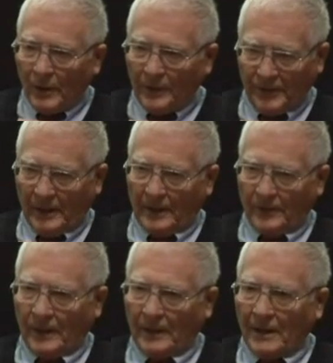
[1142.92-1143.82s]
worth
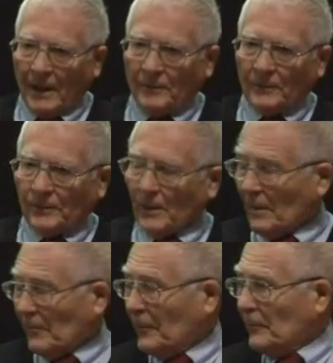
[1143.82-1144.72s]
anything comes
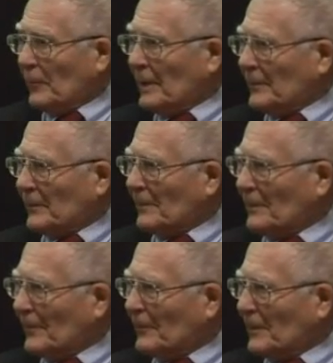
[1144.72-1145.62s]
not from
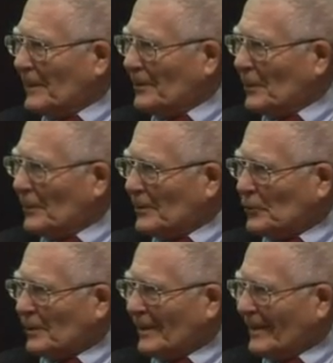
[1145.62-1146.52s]
reason, but from
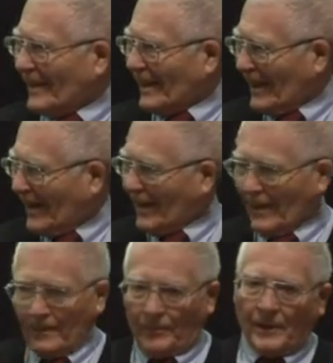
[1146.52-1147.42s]
intuition.
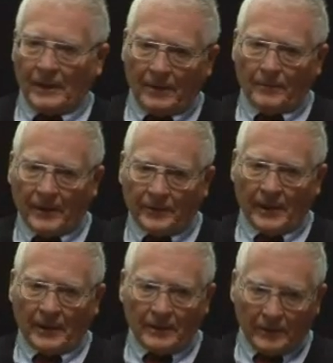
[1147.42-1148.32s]
Many of my
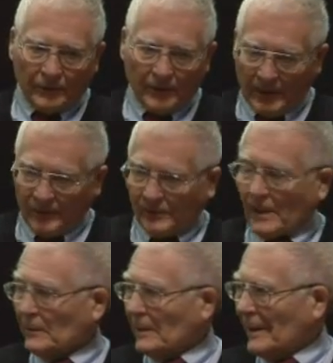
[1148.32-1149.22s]
scientist friends
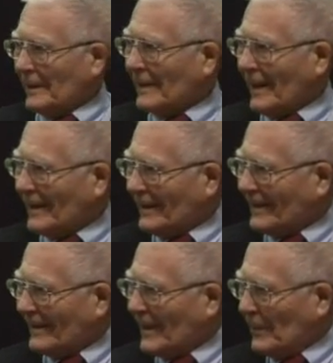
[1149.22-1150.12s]
don't like that.
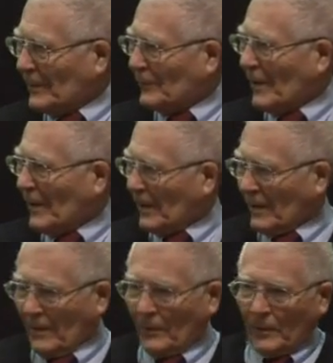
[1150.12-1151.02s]
They would rather,
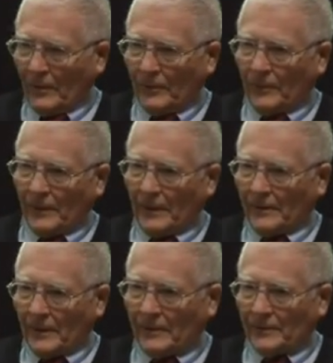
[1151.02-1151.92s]

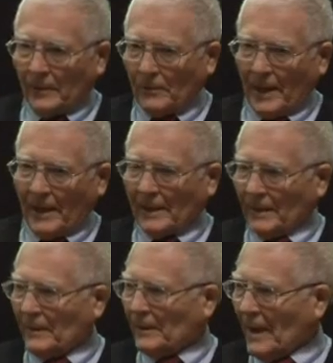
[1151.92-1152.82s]
they're still
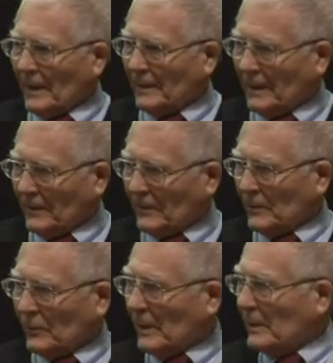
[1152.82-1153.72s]
back in the
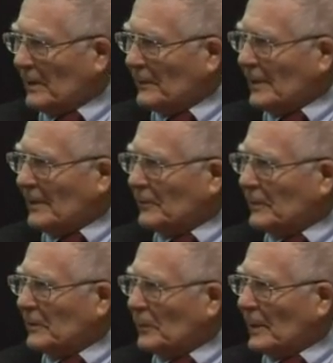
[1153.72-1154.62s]
19th and 20th
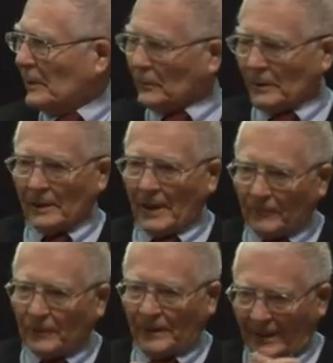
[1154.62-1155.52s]
centuries where you did
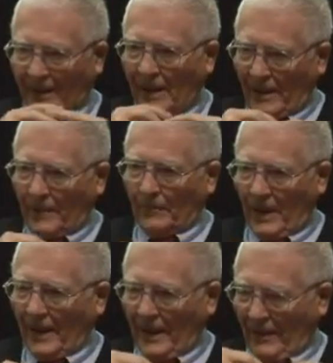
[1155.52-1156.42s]
everything
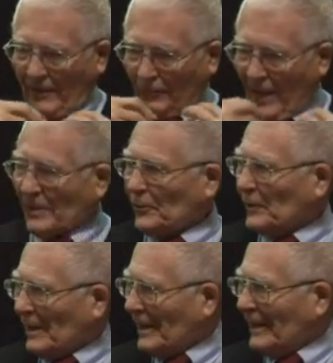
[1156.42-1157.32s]
by
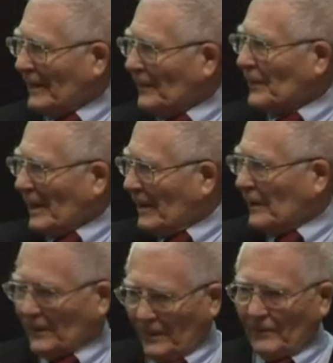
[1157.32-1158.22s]
rationally,
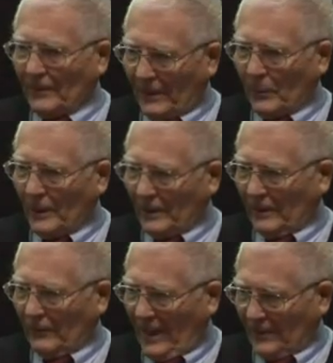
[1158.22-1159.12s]
and in fact the
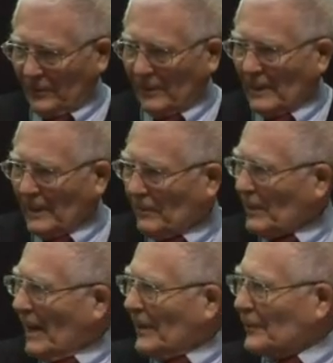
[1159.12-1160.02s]
word irrational
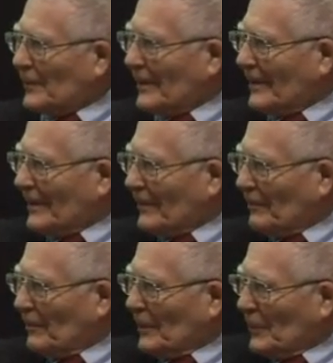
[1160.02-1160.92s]
implies
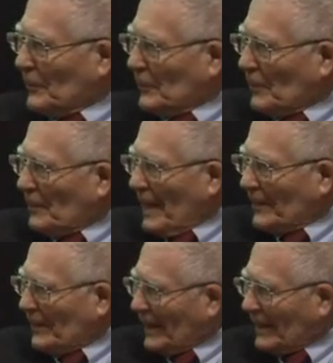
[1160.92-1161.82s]
loose or
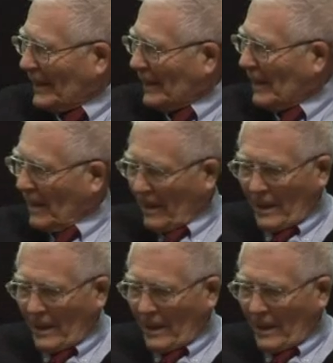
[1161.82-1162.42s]
bad thinking.